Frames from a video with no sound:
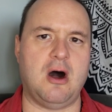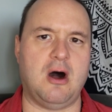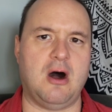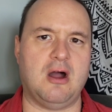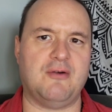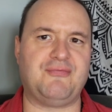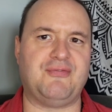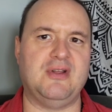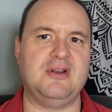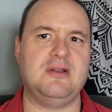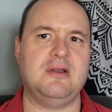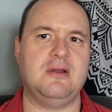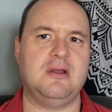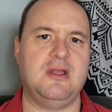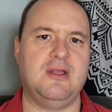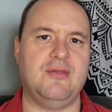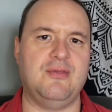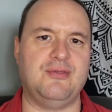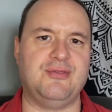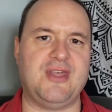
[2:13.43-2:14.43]

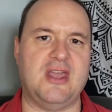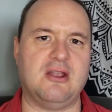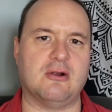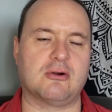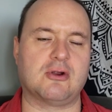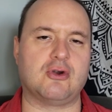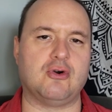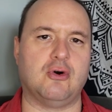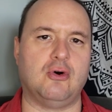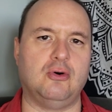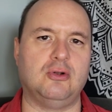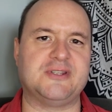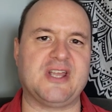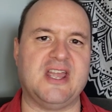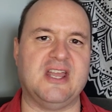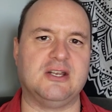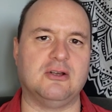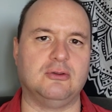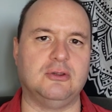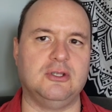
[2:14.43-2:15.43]
Often, they are
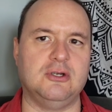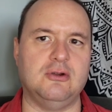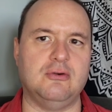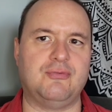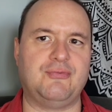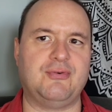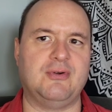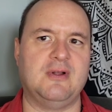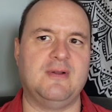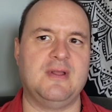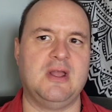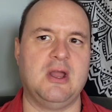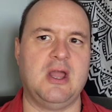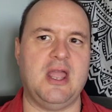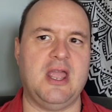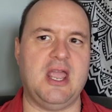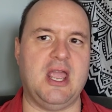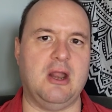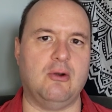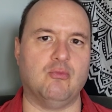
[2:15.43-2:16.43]
cold and aloof
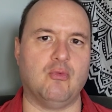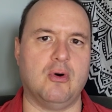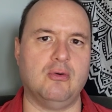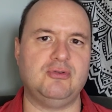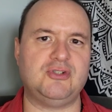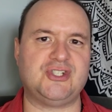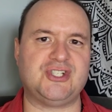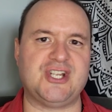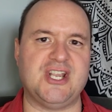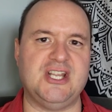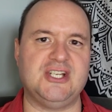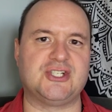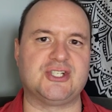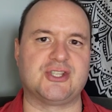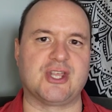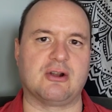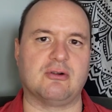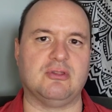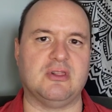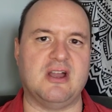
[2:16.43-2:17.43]
and won't
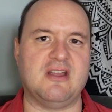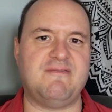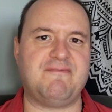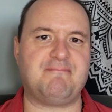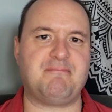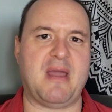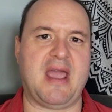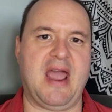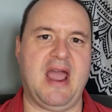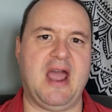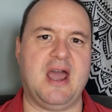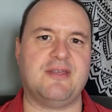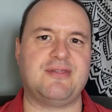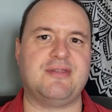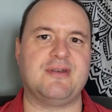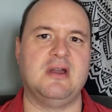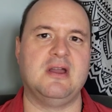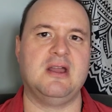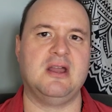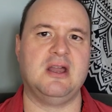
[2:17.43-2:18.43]
change their life
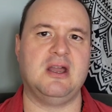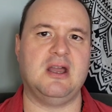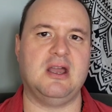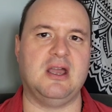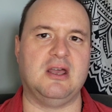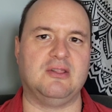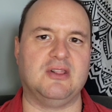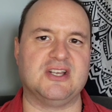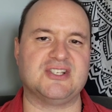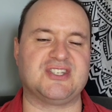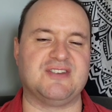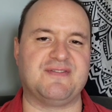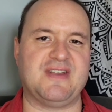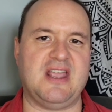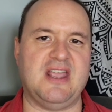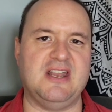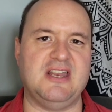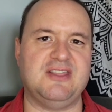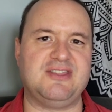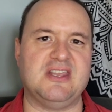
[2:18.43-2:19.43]
path unless
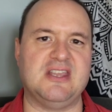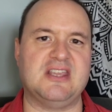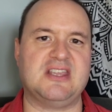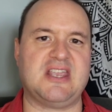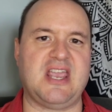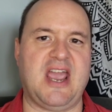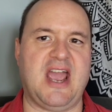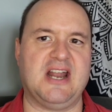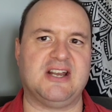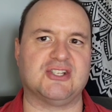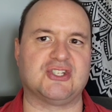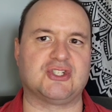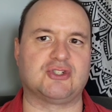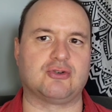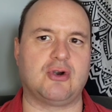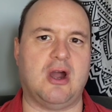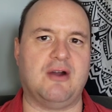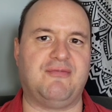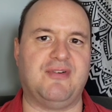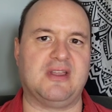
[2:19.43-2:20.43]
if anything
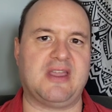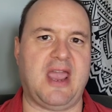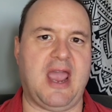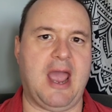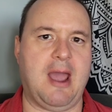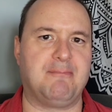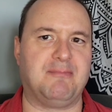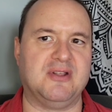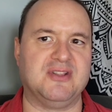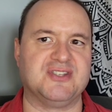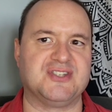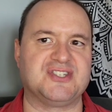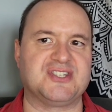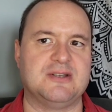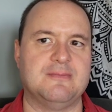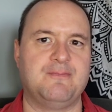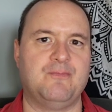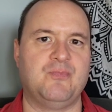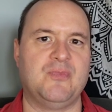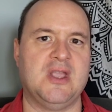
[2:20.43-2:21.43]
catastrophic
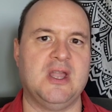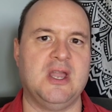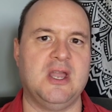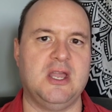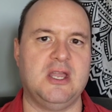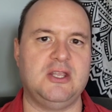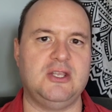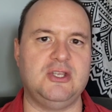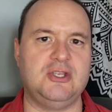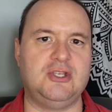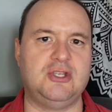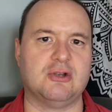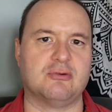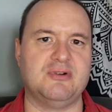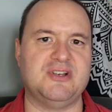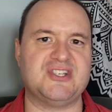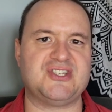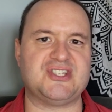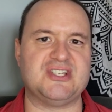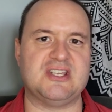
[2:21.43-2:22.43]
happens.
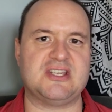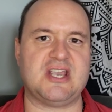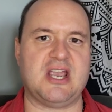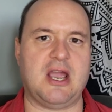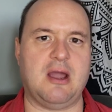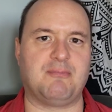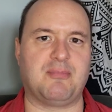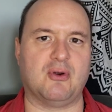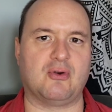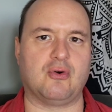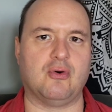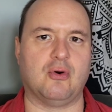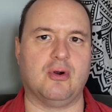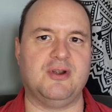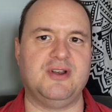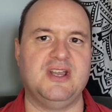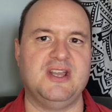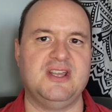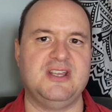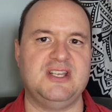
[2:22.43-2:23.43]
Uranus in
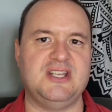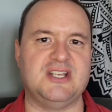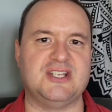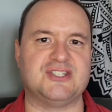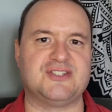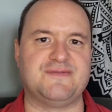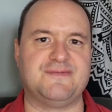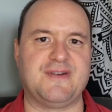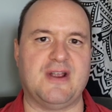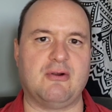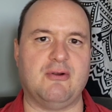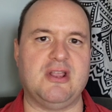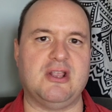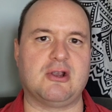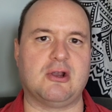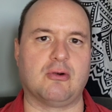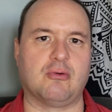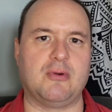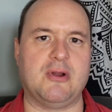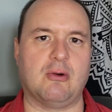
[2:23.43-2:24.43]
Capricorn is very
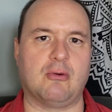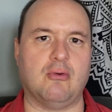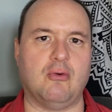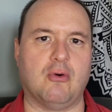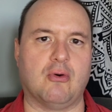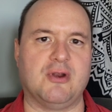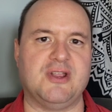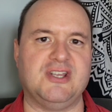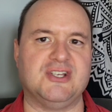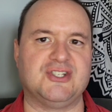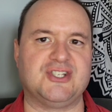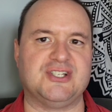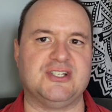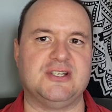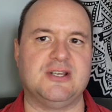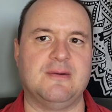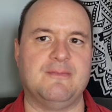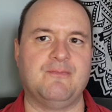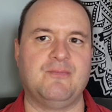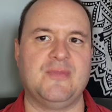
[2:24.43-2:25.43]
career
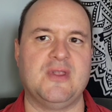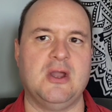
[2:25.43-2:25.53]
oriented.